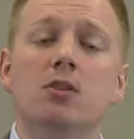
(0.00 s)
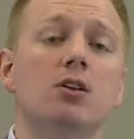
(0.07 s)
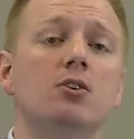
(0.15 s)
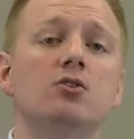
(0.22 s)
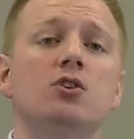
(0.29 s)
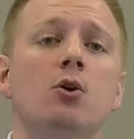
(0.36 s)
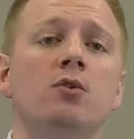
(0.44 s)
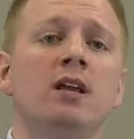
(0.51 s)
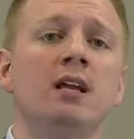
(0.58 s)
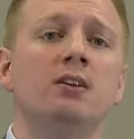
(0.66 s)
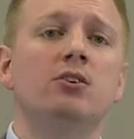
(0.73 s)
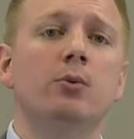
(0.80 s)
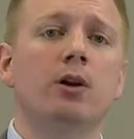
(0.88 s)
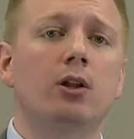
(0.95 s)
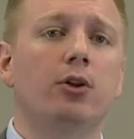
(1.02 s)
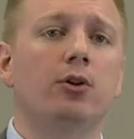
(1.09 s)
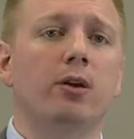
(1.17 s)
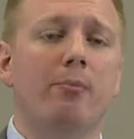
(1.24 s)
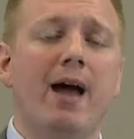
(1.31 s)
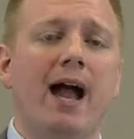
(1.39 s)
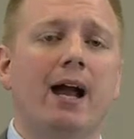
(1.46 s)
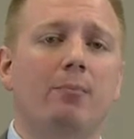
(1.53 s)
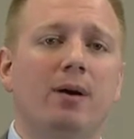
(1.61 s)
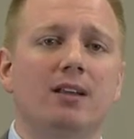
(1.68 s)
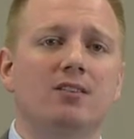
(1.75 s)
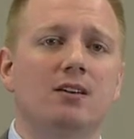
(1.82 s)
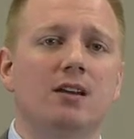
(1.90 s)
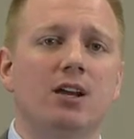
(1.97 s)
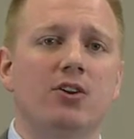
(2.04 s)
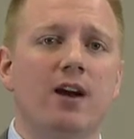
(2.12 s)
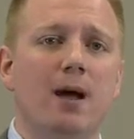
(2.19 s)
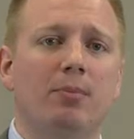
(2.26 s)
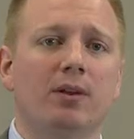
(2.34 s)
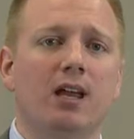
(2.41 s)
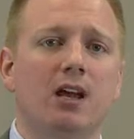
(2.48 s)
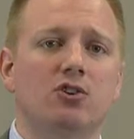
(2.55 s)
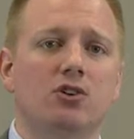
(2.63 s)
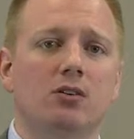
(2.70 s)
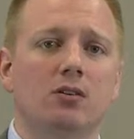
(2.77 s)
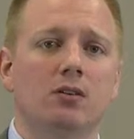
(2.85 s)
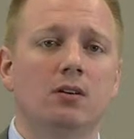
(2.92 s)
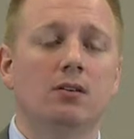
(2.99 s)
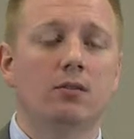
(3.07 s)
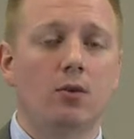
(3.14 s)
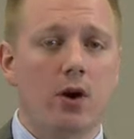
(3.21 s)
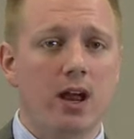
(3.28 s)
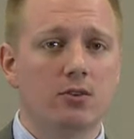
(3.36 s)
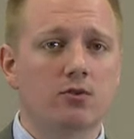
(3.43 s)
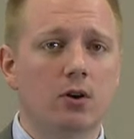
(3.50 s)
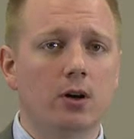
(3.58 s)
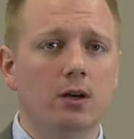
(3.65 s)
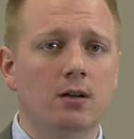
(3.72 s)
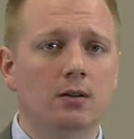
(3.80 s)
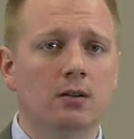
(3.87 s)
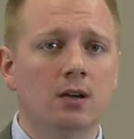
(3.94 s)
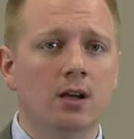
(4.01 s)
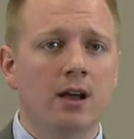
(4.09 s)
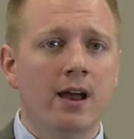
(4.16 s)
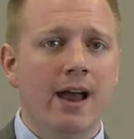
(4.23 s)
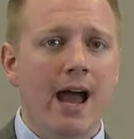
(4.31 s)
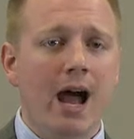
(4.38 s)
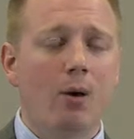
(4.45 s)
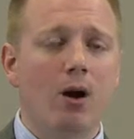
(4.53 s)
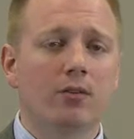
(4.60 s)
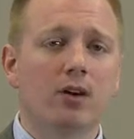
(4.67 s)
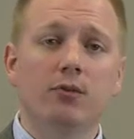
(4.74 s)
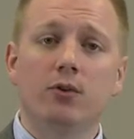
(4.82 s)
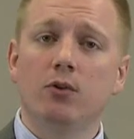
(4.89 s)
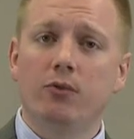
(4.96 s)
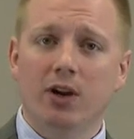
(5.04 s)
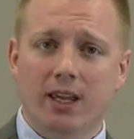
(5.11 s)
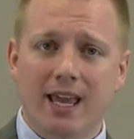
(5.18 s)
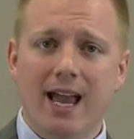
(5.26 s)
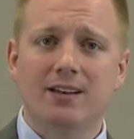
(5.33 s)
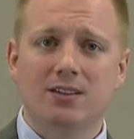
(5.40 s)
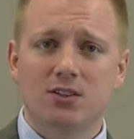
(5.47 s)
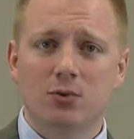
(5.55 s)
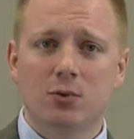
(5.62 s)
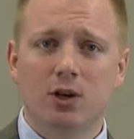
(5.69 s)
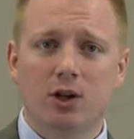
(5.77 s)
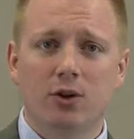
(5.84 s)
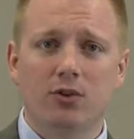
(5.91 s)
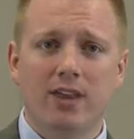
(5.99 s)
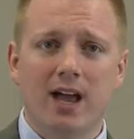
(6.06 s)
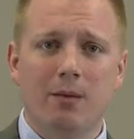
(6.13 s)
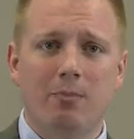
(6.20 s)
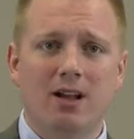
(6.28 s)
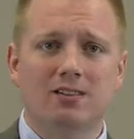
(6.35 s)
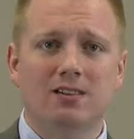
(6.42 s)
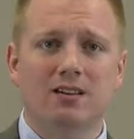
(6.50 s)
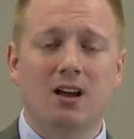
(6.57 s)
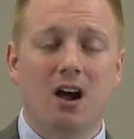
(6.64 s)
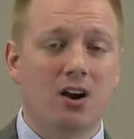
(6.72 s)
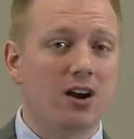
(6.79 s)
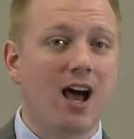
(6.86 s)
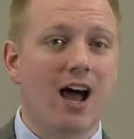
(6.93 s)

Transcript: There's no need to include a back button in your application for Android. However, if you forget to include that button on an